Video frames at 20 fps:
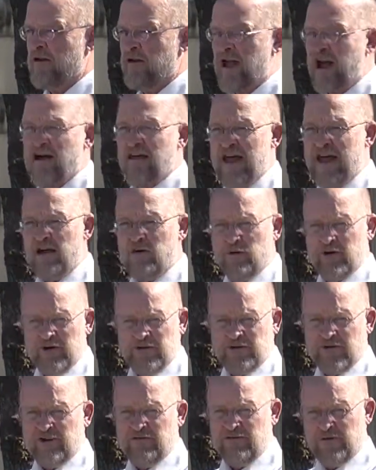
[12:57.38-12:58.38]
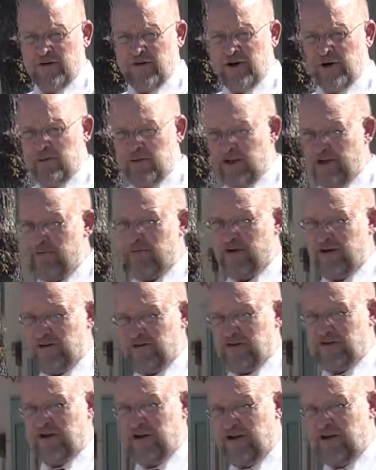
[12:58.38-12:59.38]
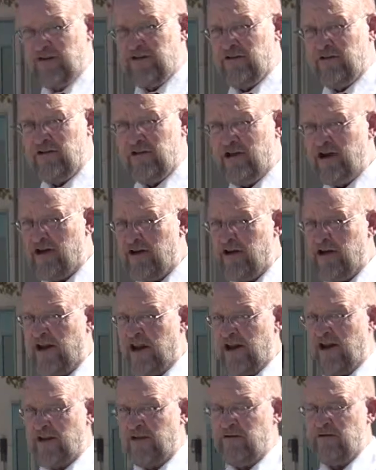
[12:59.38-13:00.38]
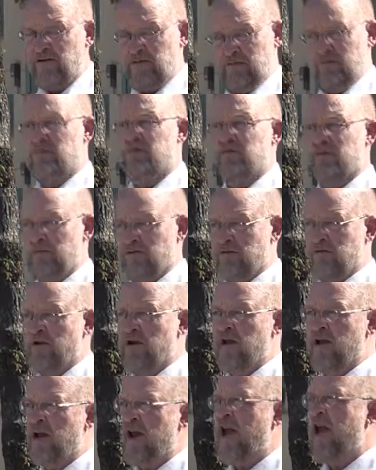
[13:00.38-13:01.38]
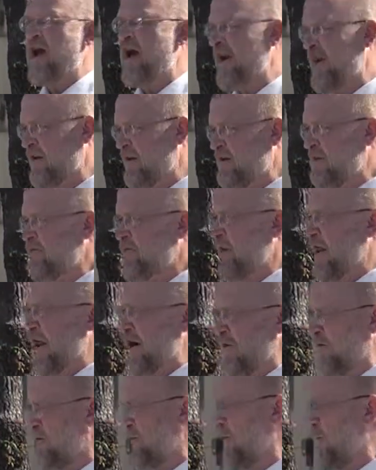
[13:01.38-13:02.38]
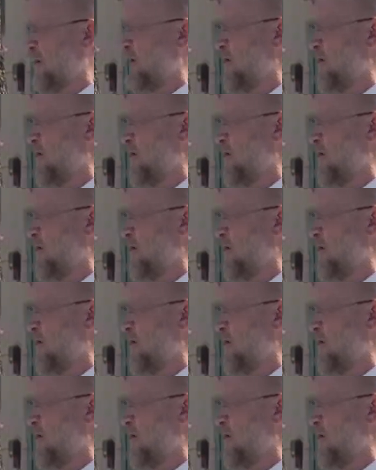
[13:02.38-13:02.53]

Now that was a 40-minute presentation done in 8. And for those of